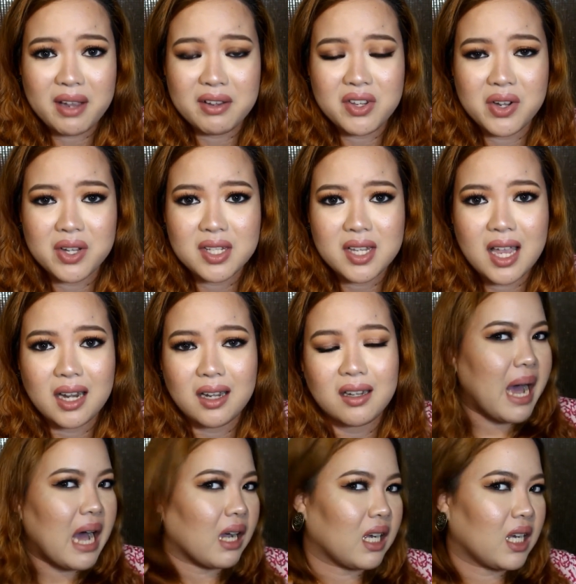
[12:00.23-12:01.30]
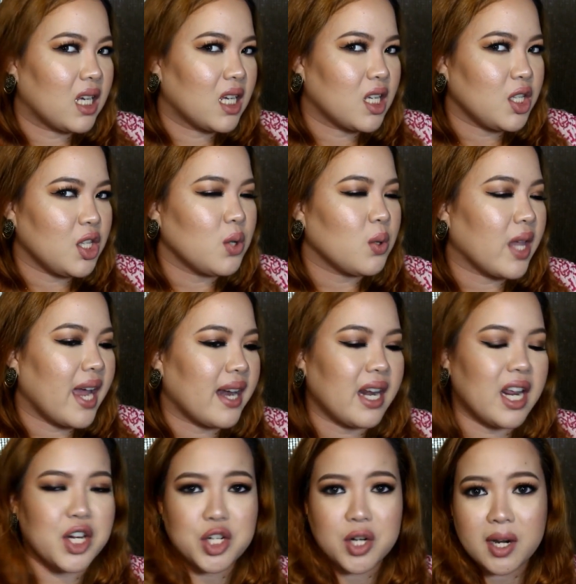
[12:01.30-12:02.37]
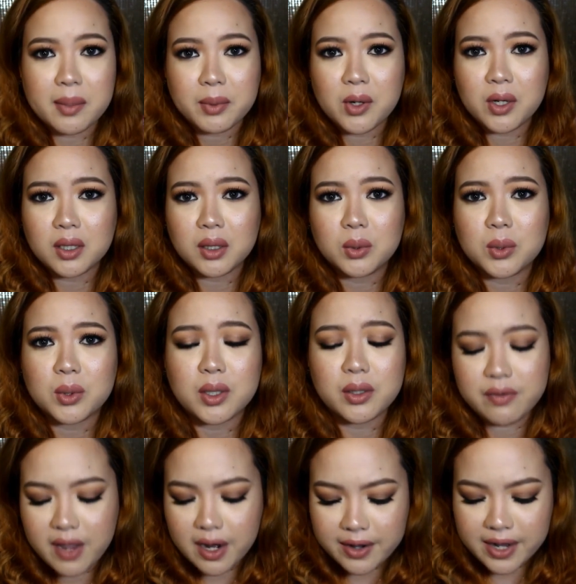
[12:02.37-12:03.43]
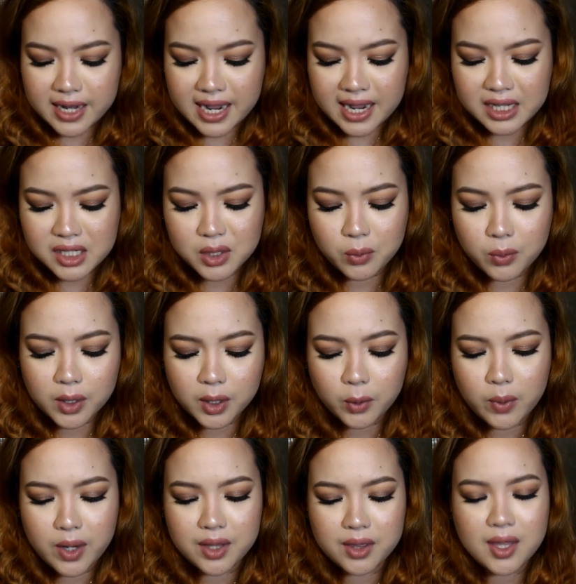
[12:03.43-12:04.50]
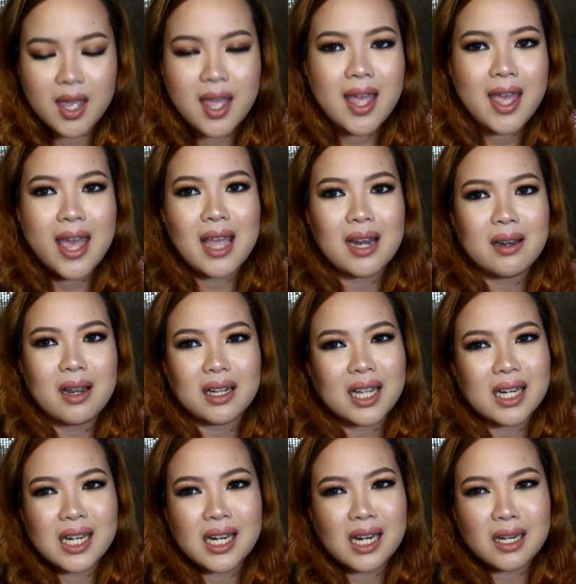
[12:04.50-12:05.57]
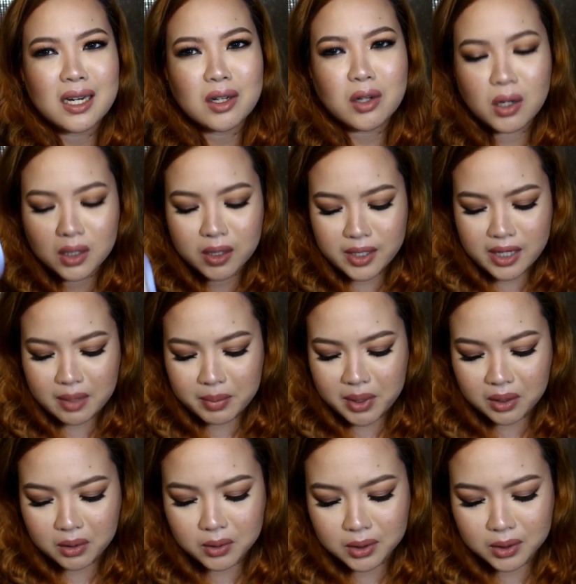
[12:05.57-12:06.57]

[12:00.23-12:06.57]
pesos and pack. You get a sharp contour, very nice to work with. And ang ganda lang ng color niya pang